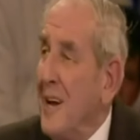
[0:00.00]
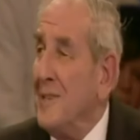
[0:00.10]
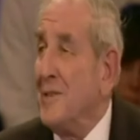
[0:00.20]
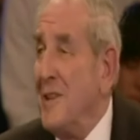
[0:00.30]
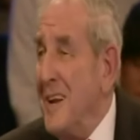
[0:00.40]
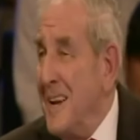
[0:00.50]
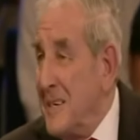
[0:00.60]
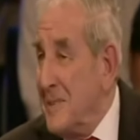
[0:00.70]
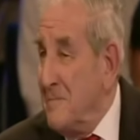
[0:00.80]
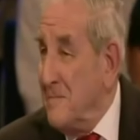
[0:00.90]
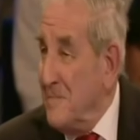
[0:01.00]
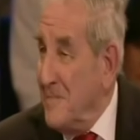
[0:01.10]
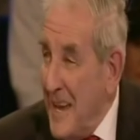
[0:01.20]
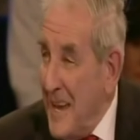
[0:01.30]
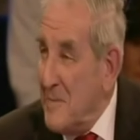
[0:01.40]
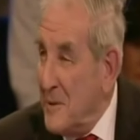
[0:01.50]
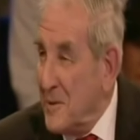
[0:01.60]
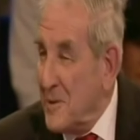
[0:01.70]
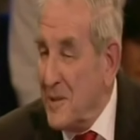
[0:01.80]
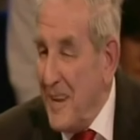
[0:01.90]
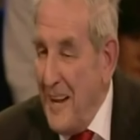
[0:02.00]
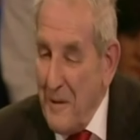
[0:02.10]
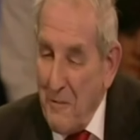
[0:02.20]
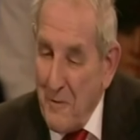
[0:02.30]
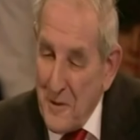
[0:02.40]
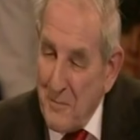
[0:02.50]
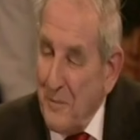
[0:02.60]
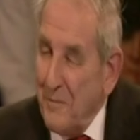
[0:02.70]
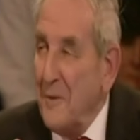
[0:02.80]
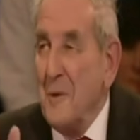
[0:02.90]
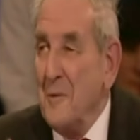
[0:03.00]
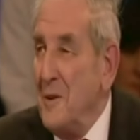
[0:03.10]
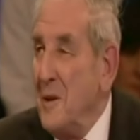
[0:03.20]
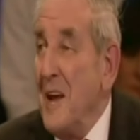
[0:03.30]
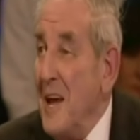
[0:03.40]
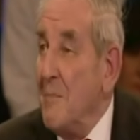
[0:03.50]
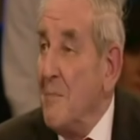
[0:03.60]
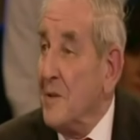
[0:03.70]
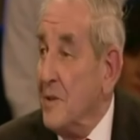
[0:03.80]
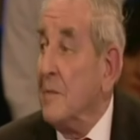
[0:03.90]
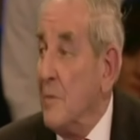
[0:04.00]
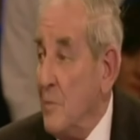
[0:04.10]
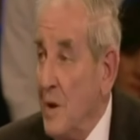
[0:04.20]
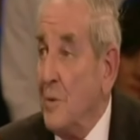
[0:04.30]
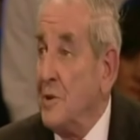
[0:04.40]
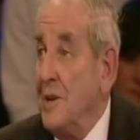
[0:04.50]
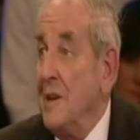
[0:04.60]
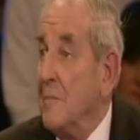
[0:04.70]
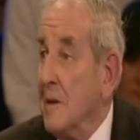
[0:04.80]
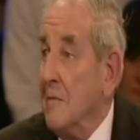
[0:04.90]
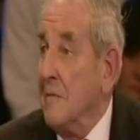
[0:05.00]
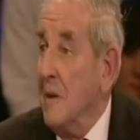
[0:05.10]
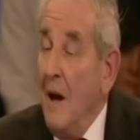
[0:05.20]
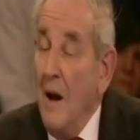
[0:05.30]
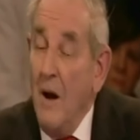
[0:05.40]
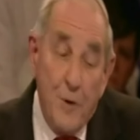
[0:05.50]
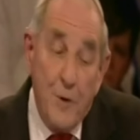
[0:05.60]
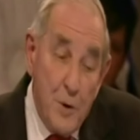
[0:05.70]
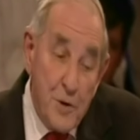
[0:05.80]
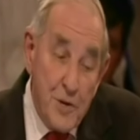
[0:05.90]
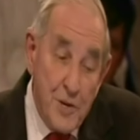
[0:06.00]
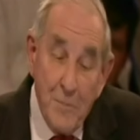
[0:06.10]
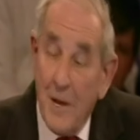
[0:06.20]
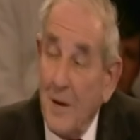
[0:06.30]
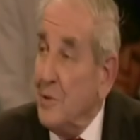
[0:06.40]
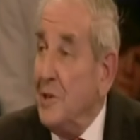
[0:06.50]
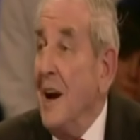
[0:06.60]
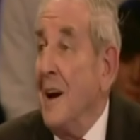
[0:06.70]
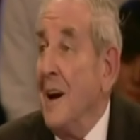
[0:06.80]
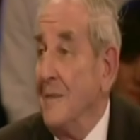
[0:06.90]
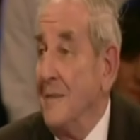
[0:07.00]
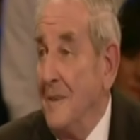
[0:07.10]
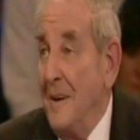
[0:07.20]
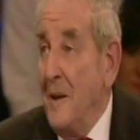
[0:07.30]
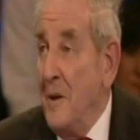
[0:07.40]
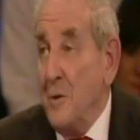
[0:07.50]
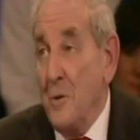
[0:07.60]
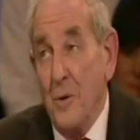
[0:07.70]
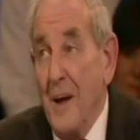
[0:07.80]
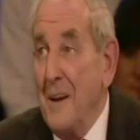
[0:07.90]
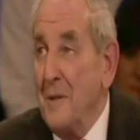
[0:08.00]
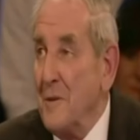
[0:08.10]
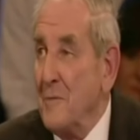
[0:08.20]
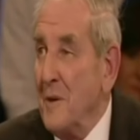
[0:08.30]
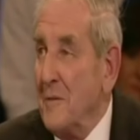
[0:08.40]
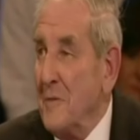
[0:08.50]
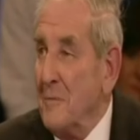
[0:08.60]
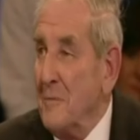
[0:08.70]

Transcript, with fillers: sights there animals, elephants, buffalo, you name it, we could see in there. Of course, sometimes, yeah, you collided with one of